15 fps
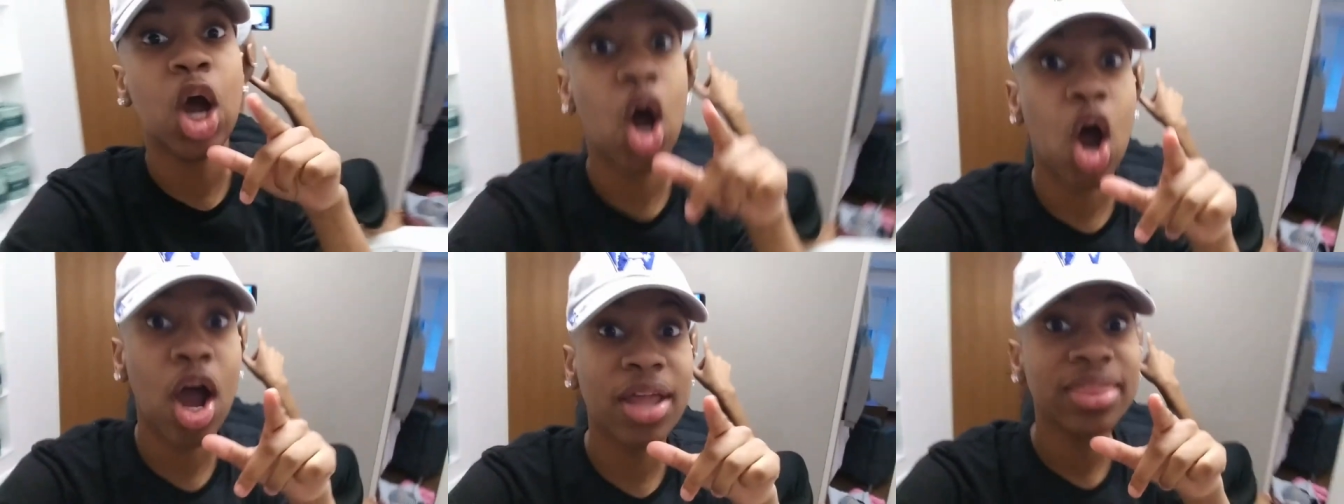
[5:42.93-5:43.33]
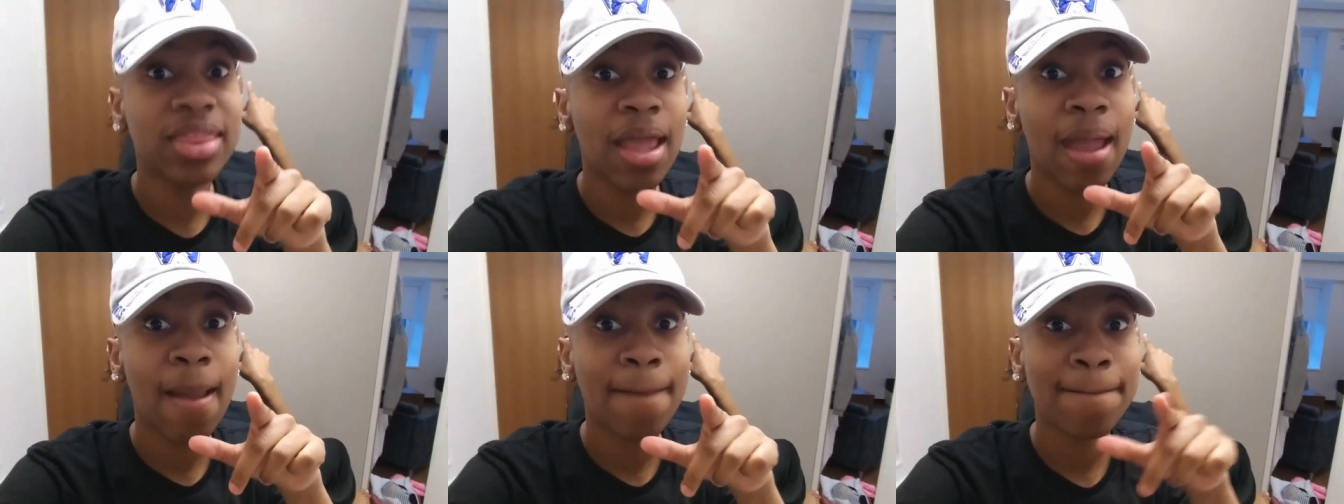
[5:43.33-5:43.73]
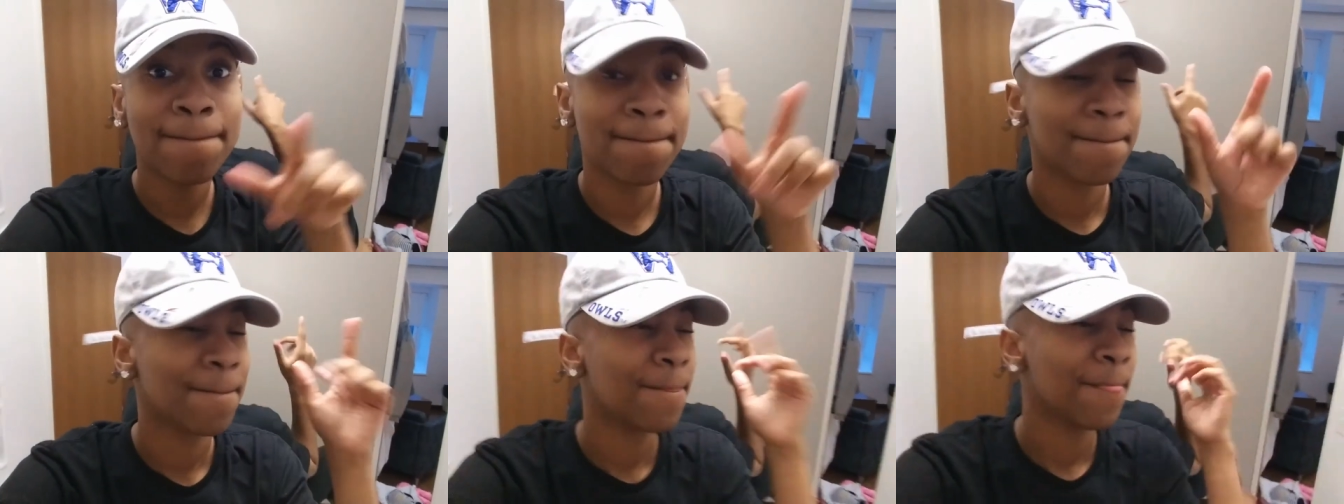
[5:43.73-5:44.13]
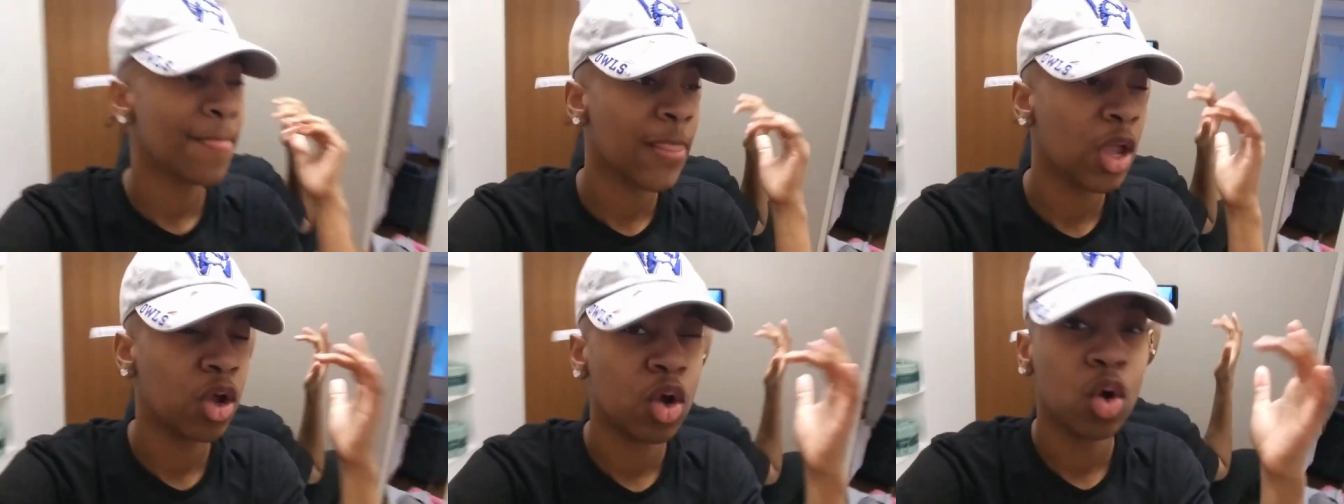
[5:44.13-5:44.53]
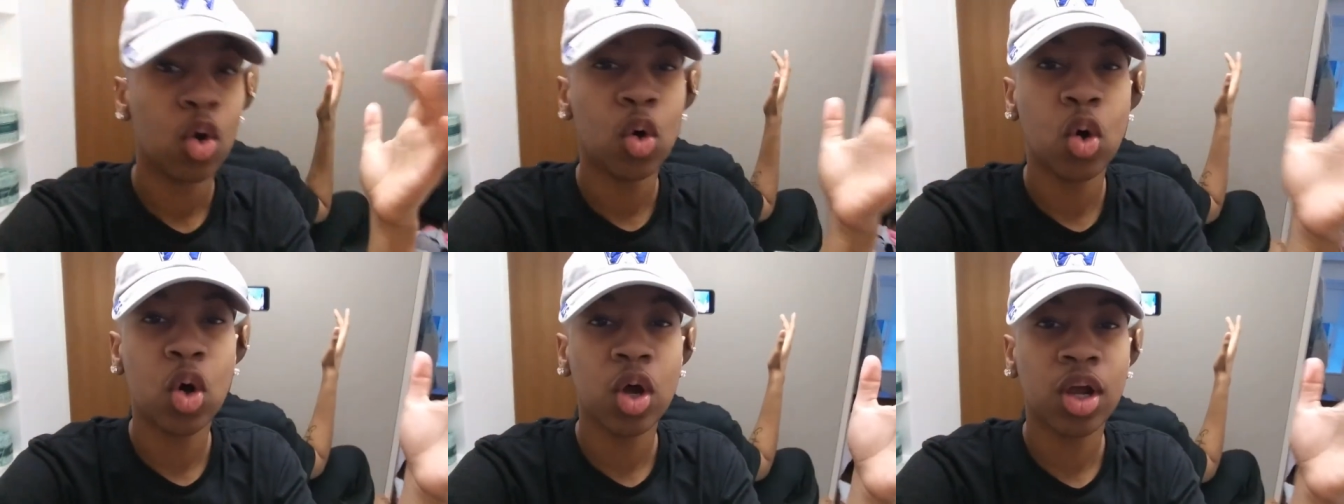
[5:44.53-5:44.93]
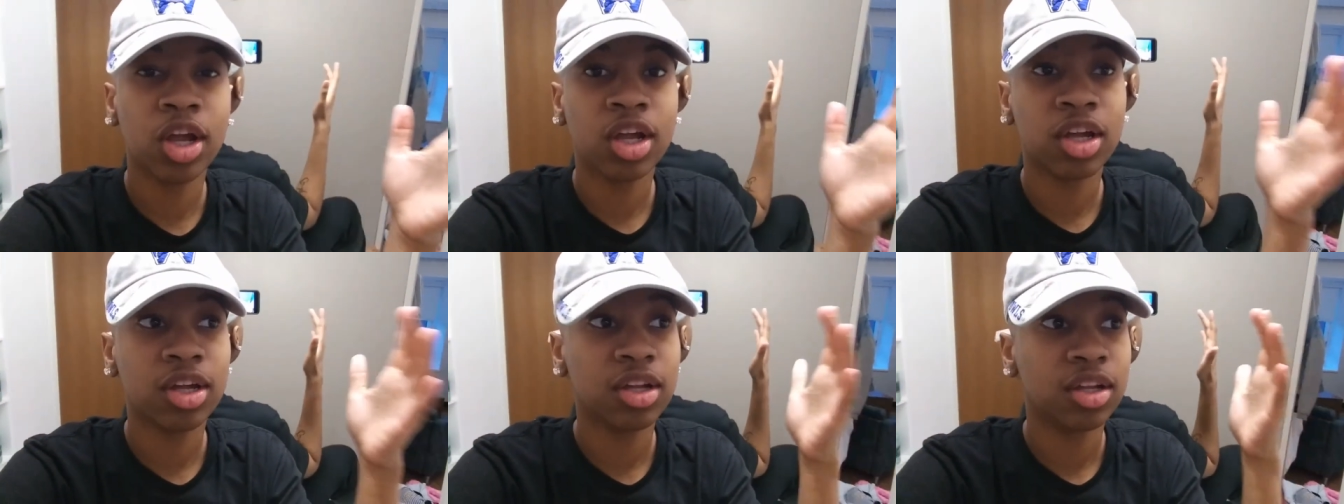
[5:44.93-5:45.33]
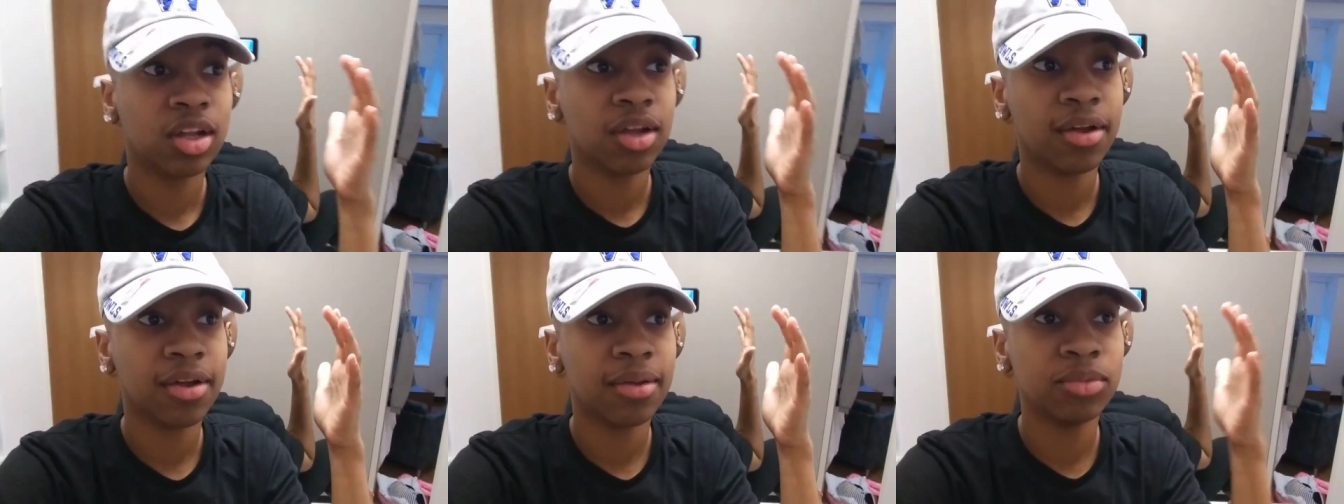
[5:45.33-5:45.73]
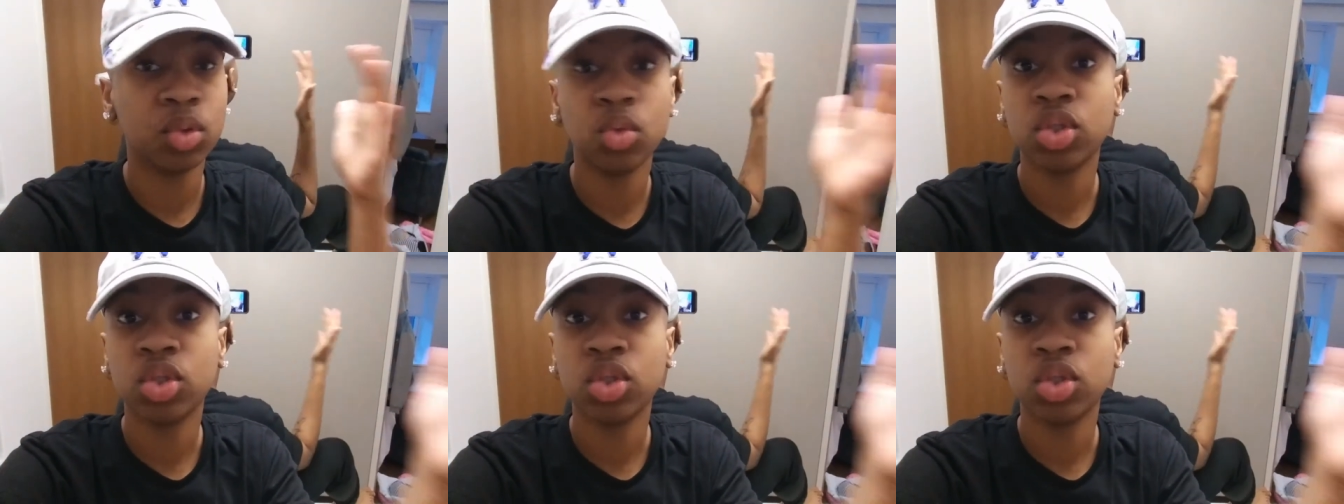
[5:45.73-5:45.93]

but on them, or um,